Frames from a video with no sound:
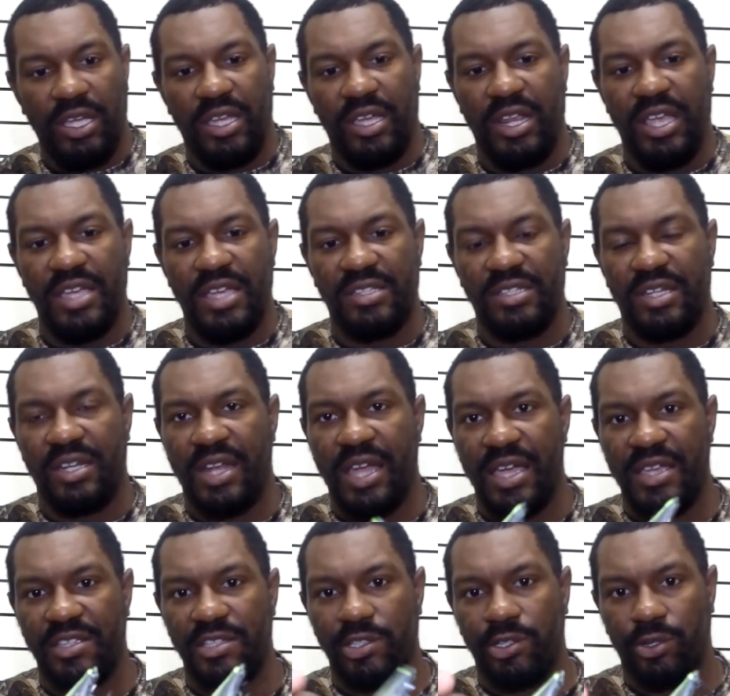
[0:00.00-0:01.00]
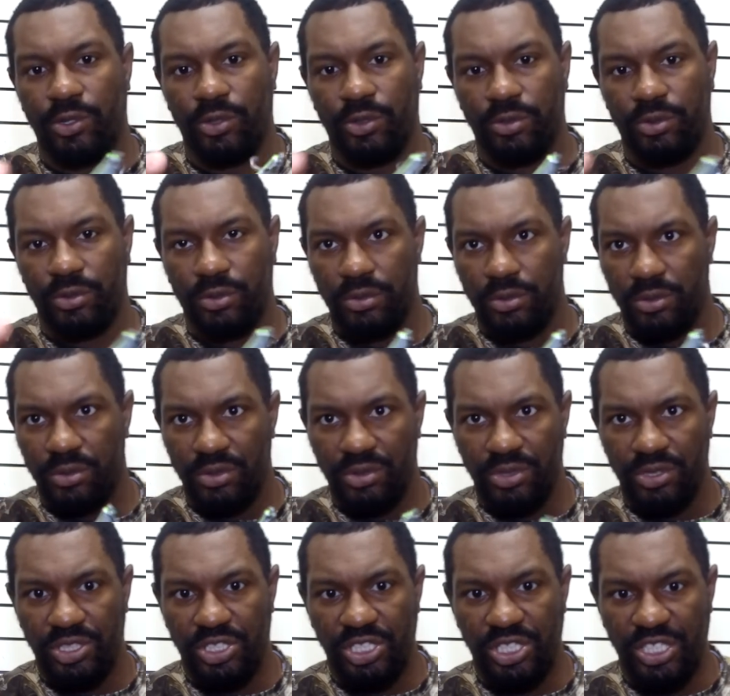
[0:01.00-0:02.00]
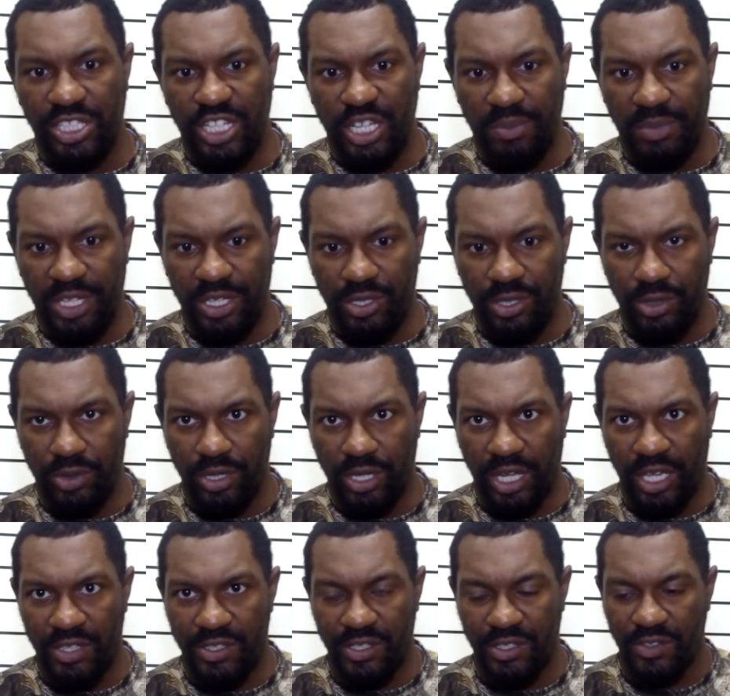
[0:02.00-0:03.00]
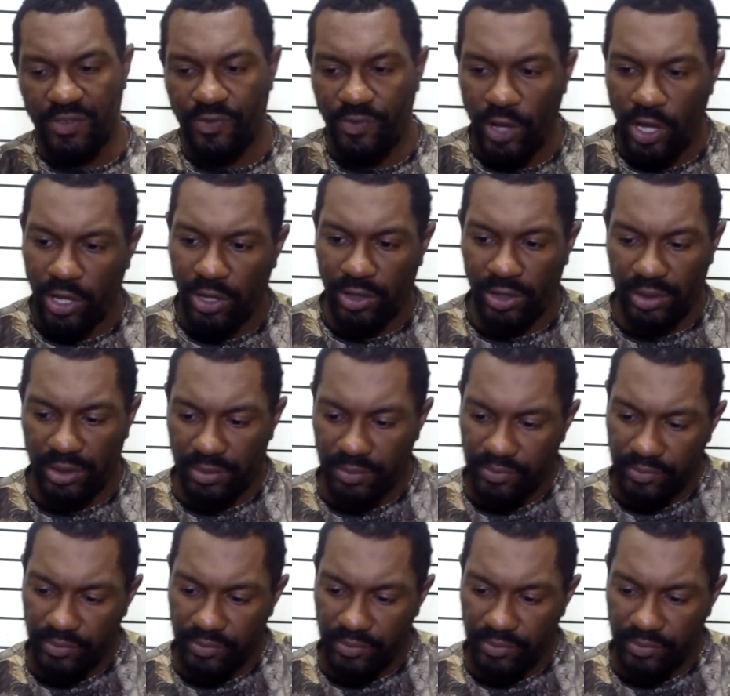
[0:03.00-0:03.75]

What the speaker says: it has a nice little shimmy to it as it's falling.